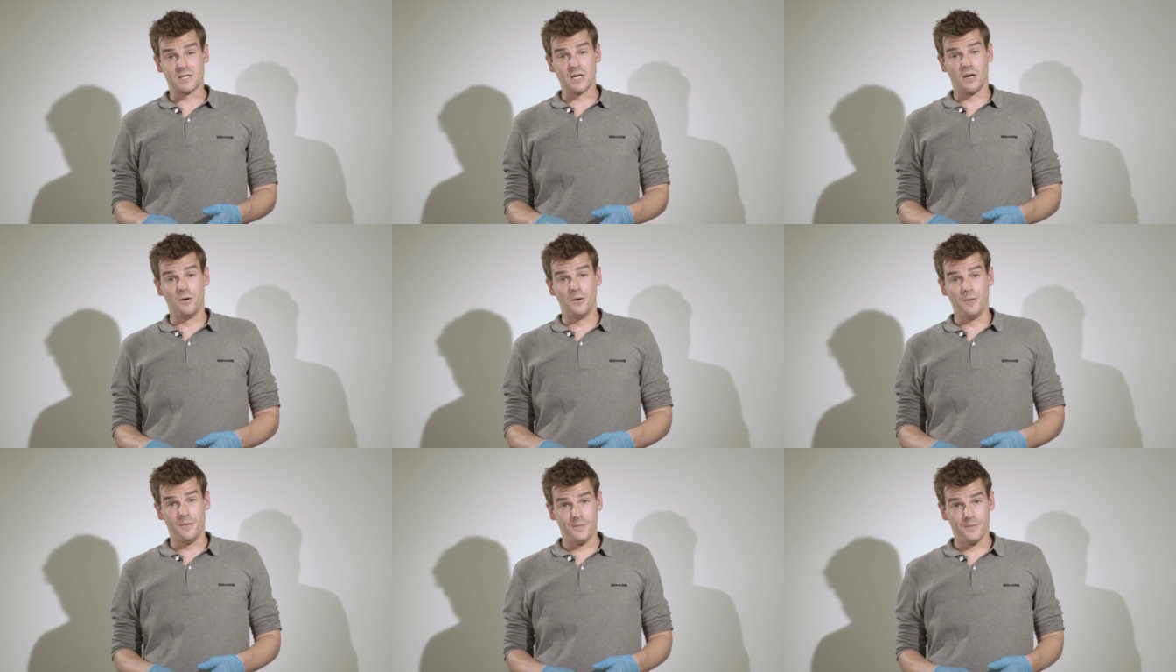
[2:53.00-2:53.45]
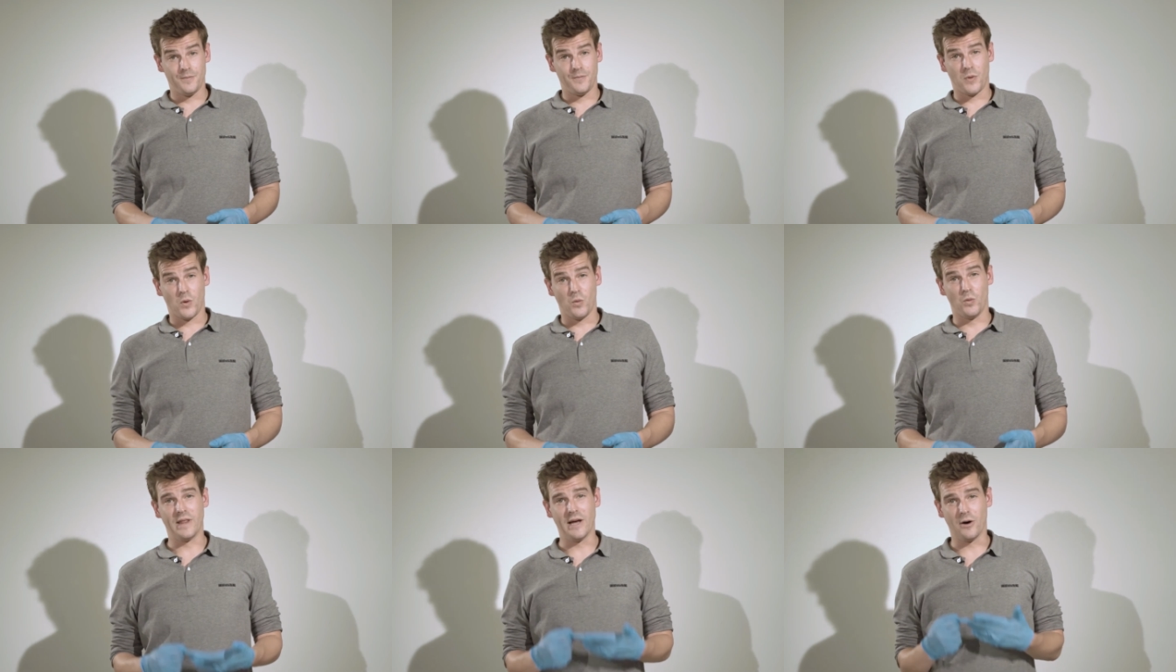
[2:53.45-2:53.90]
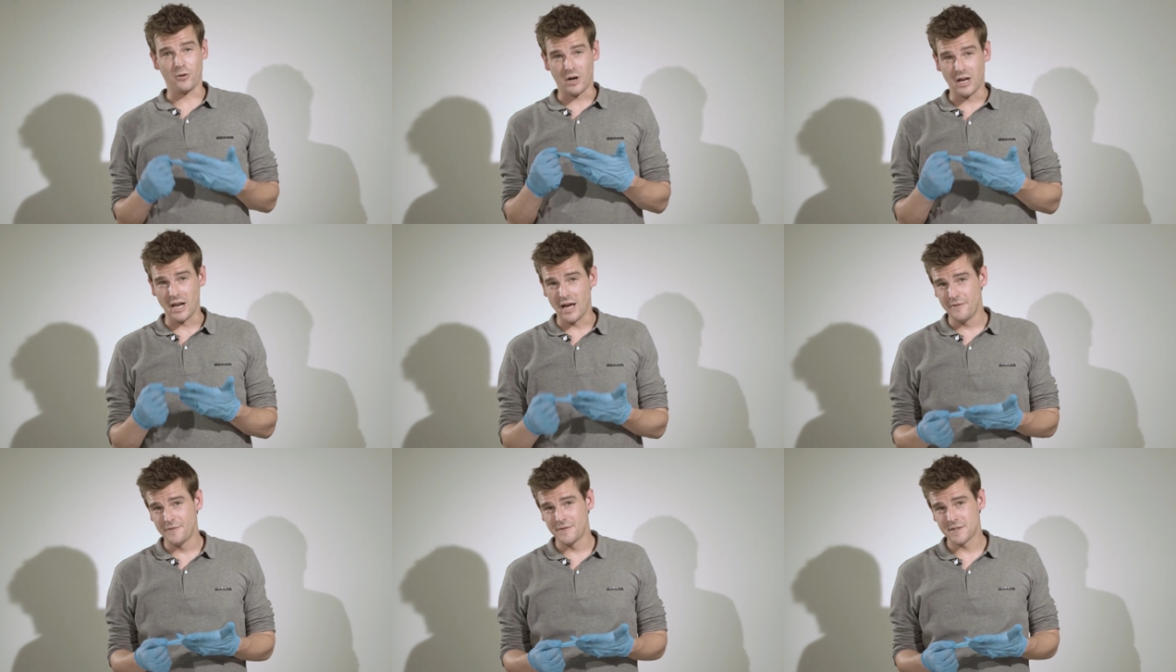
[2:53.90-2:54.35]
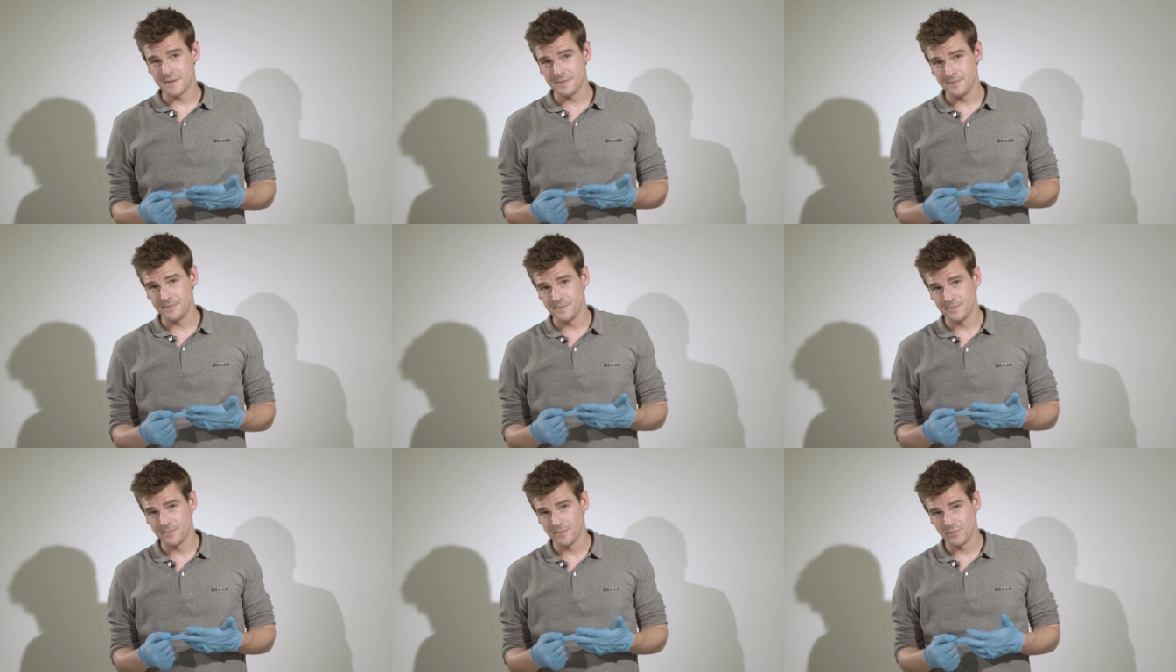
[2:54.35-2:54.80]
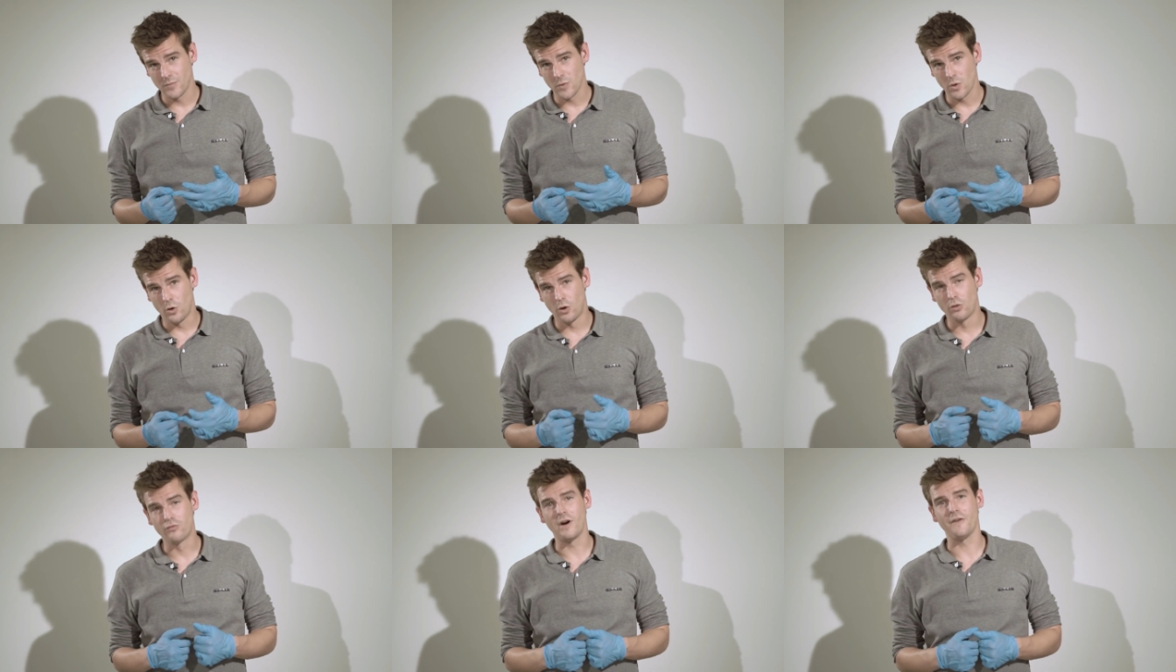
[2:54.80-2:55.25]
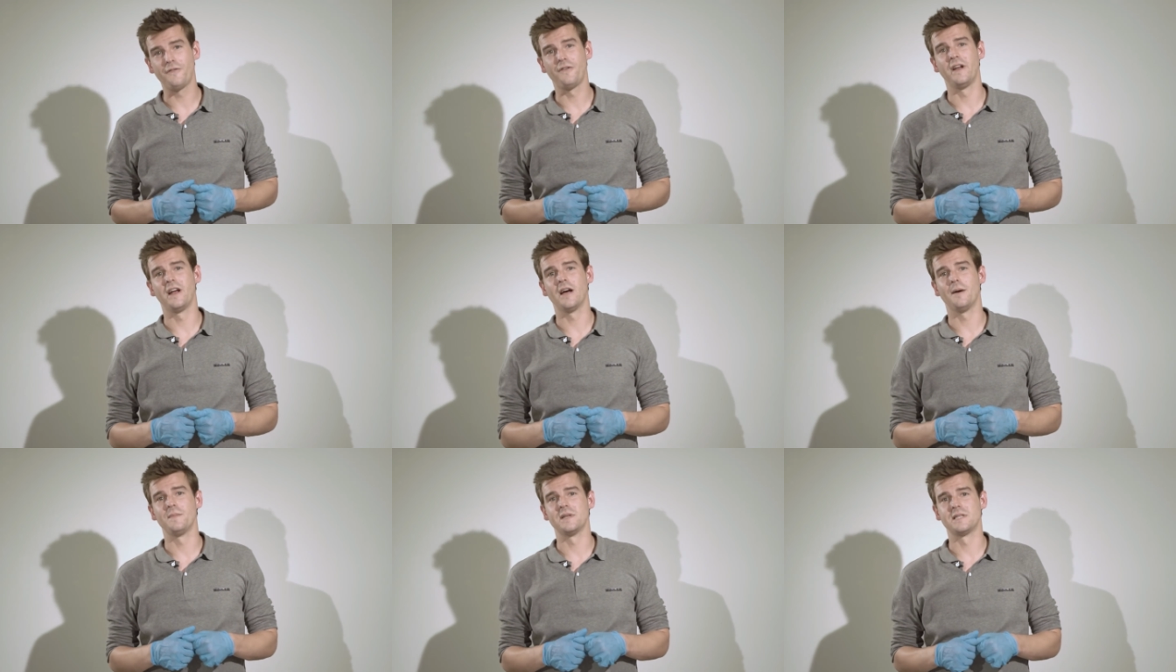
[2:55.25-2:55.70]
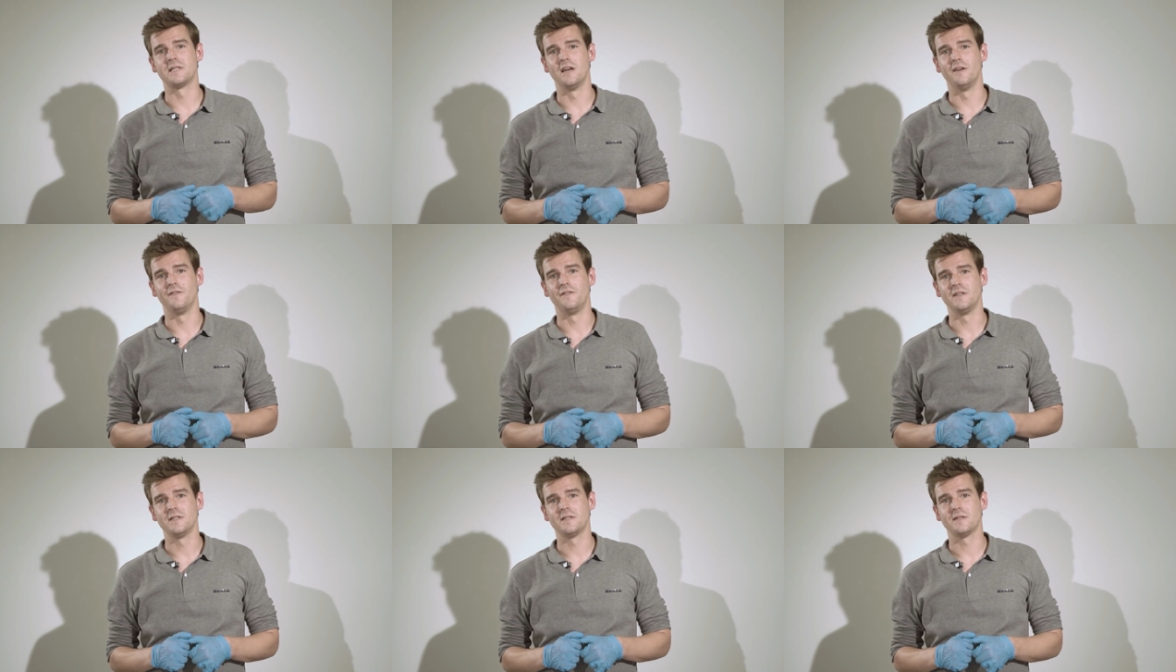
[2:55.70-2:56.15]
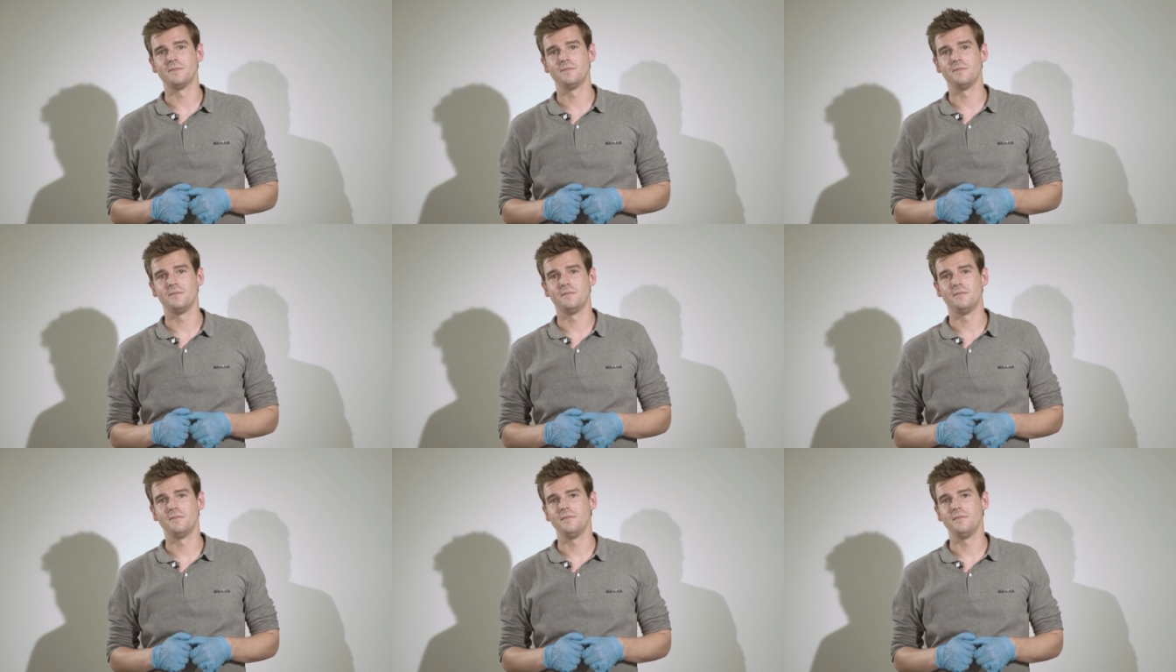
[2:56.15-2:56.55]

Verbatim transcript: So, without gloves or roughening up the surface,